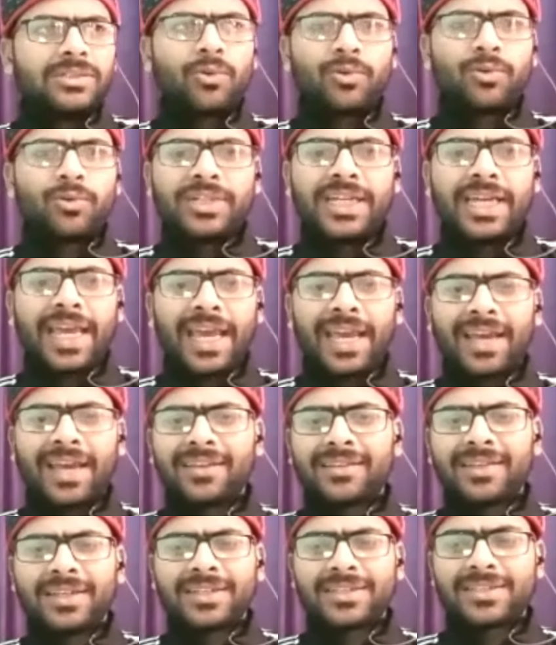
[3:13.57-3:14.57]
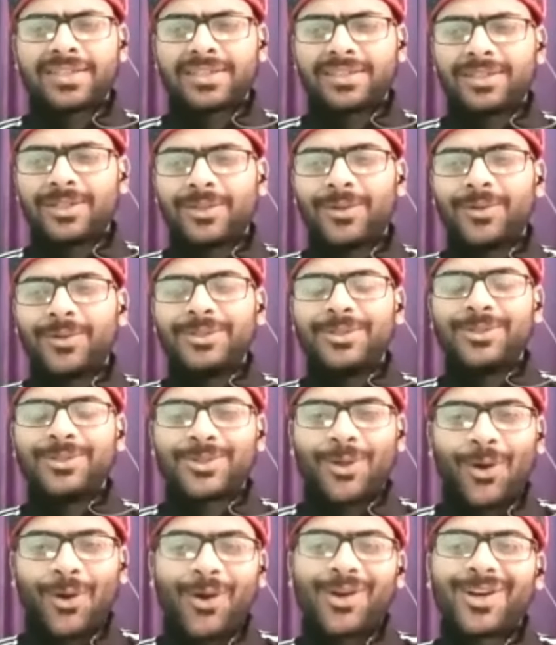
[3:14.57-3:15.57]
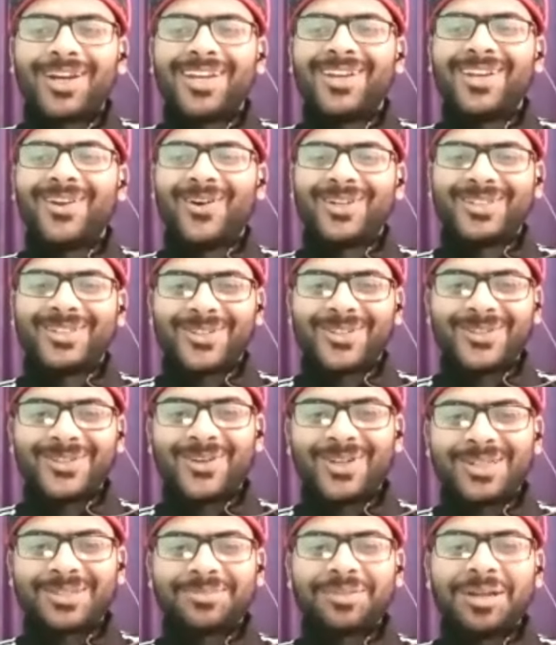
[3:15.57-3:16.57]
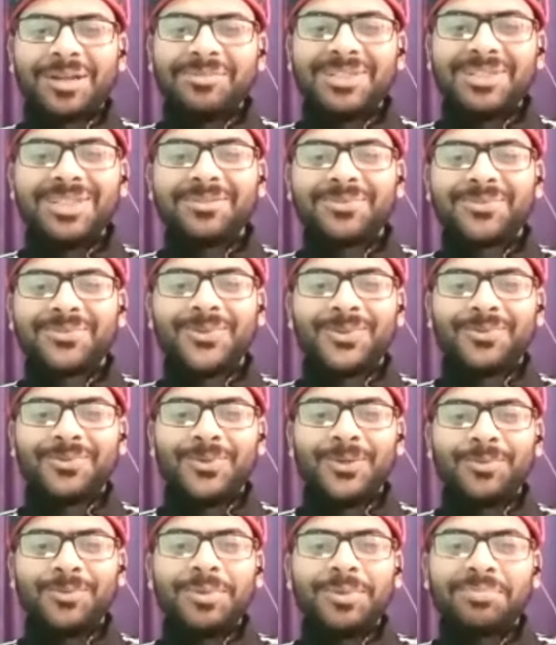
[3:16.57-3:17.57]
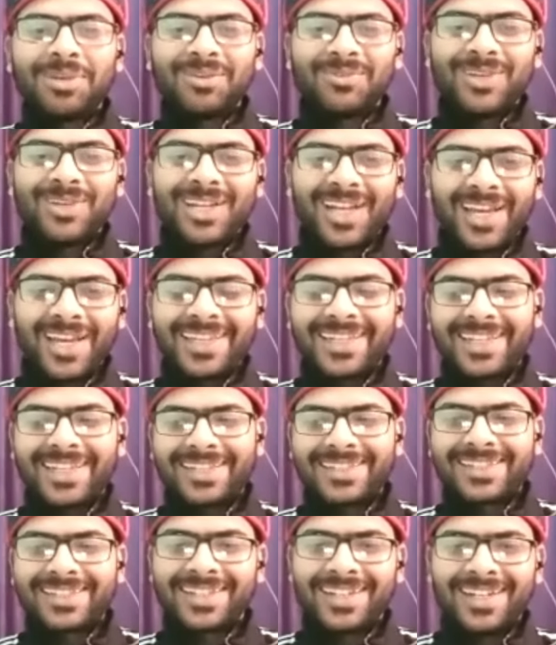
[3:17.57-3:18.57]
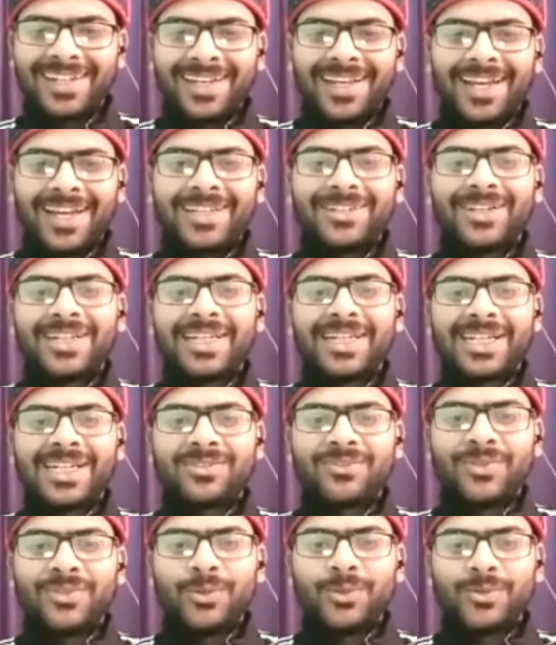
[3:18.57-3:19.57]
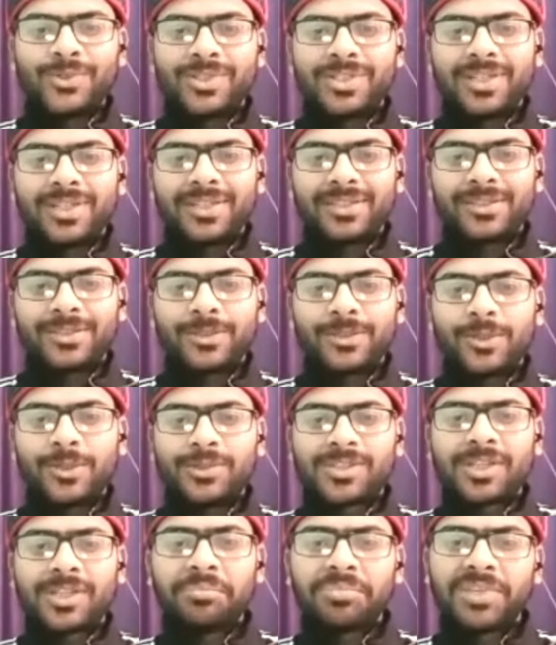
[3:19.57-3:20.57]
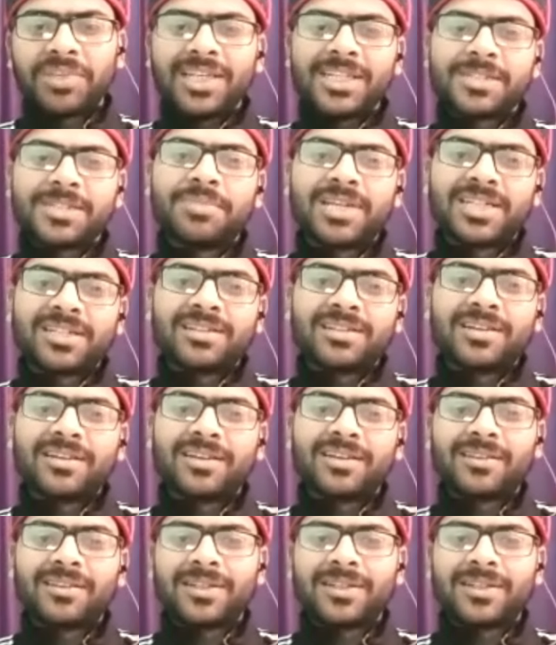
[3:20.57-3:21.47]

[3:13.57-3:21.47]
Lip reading: don't care that you talk a lot or not. Maybe the few people will like it and will get views. So something is better than